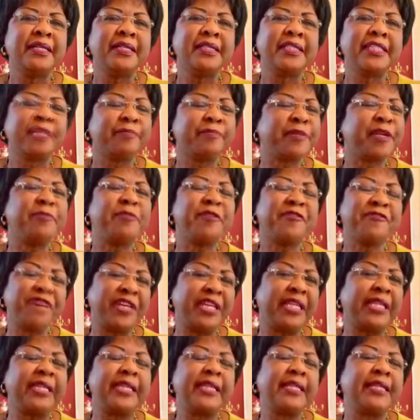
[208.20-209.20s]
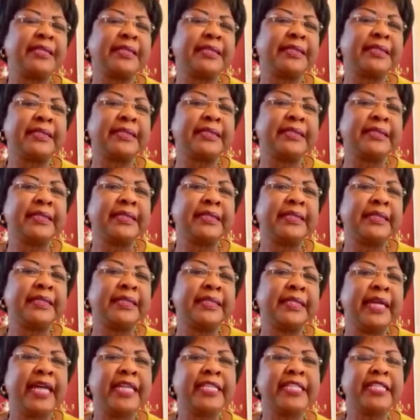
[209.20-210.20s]
September 5th,
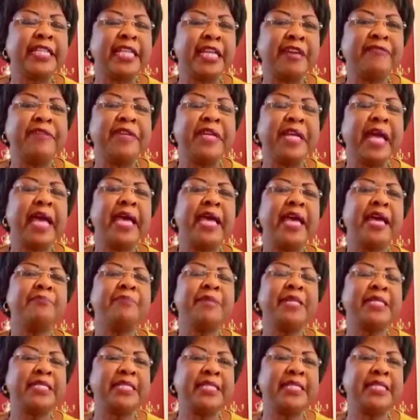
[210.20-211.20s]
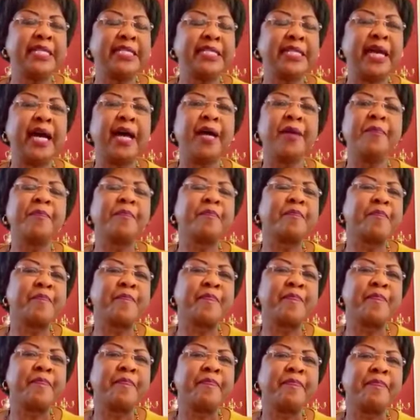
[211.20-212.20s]
at 11 a.m. Eastern time,
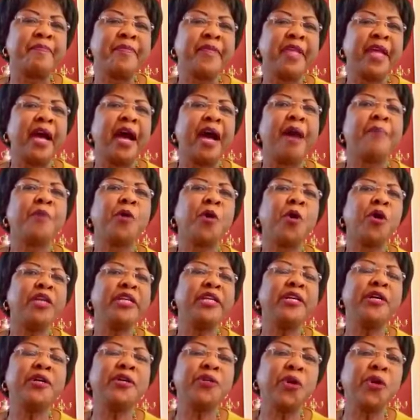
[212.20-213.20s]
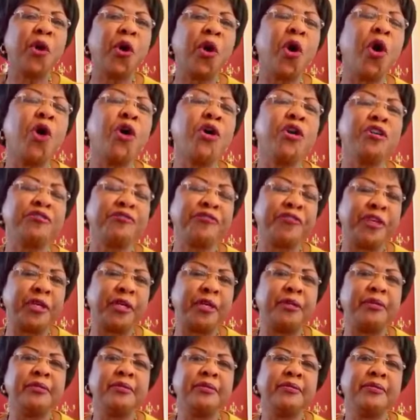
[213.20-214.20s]
I'm calling on all of
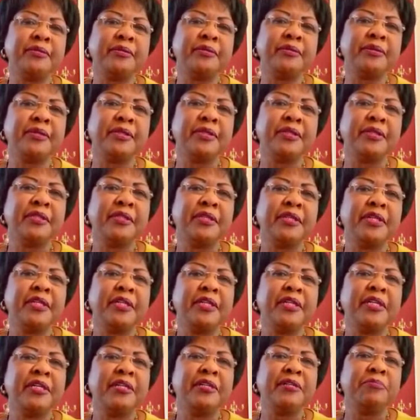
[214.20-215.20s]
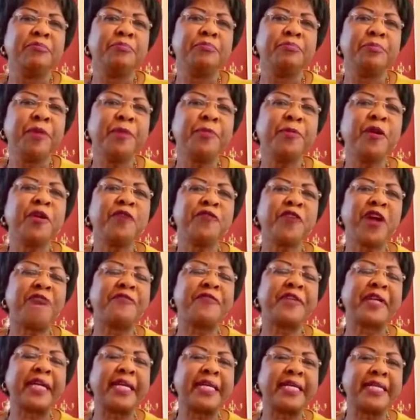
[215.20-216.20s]
you, people of
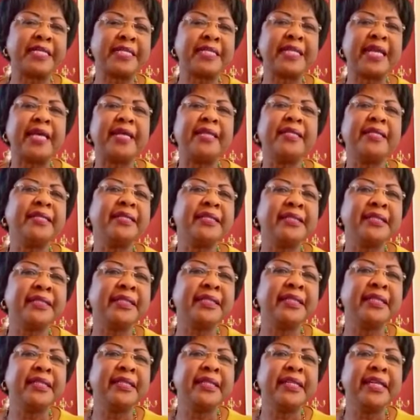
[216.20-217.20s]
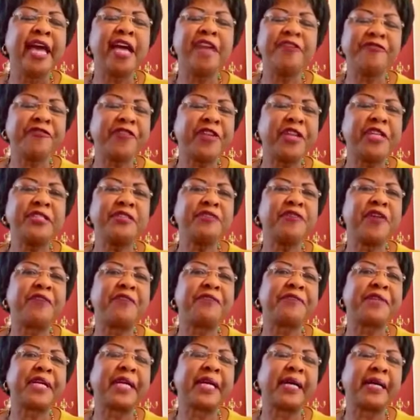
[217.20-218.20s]
African descent and friends of
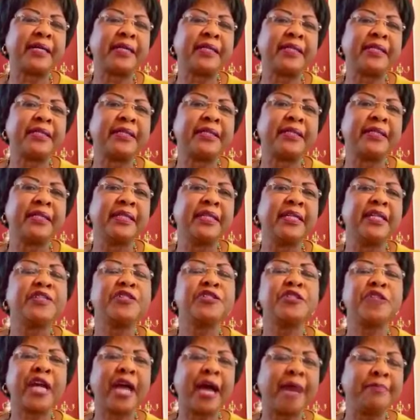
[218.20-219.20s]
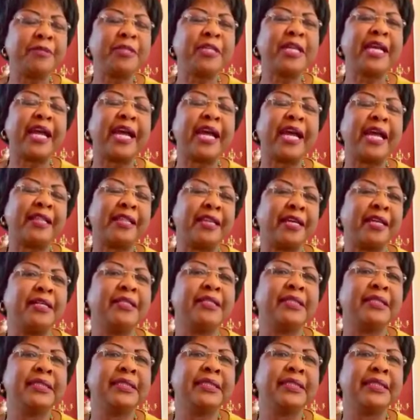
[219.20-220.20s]
Africa, to come together